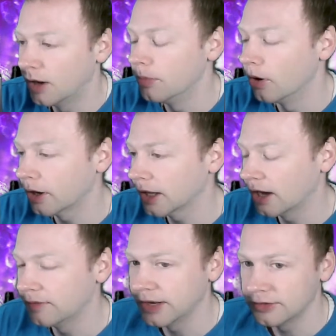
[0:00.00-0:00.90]
I'm not going to
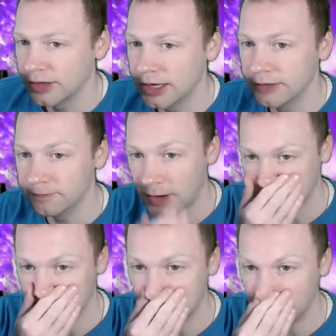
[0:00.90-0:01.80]
cover that today. In
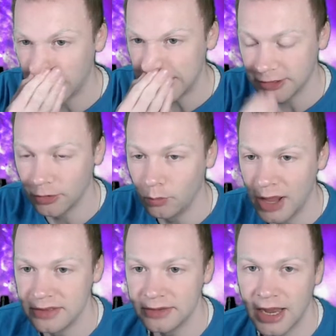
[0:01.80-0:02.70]
fact, I'm going to wait till
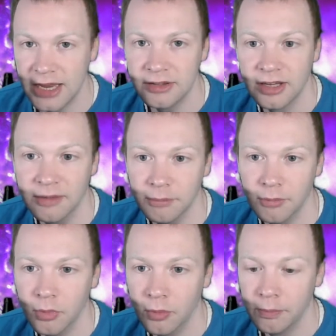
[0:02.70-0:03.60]
Wednesday to get
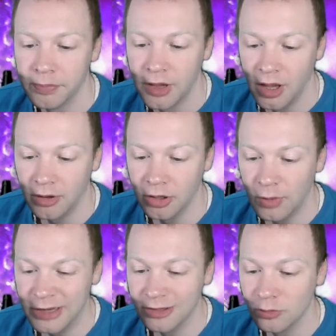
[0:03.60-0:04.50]
more. I'm going to
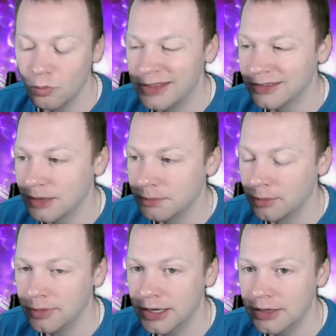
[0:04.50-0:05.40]
wait till Wednesday
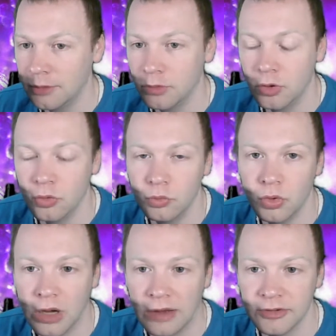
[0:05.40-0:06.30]
probably, and we'll
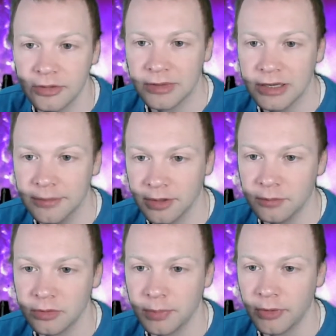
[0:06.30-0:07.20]
cover some clips and
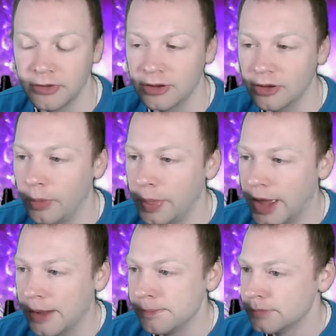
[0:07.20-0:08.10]
responses on
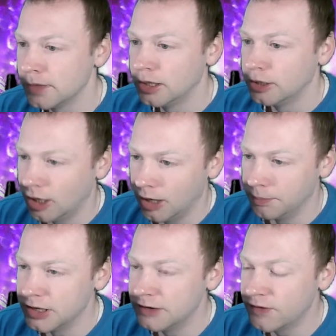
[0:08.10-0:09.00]
that.
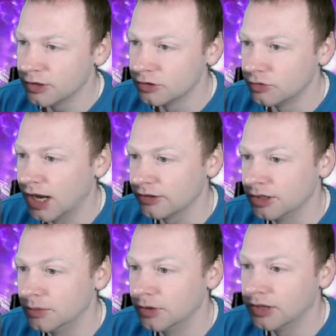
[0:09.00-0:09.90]
The first story I
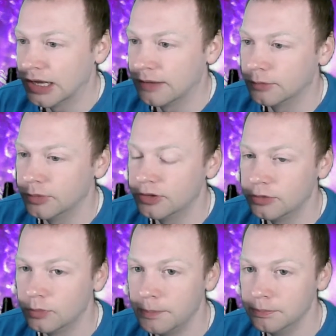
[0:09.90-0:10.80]
actually wanted to cover was
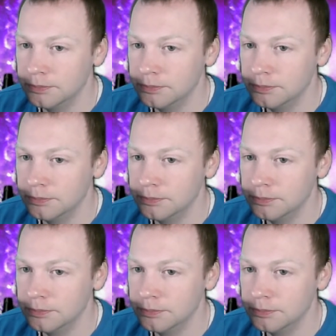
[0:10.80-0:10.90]
this one.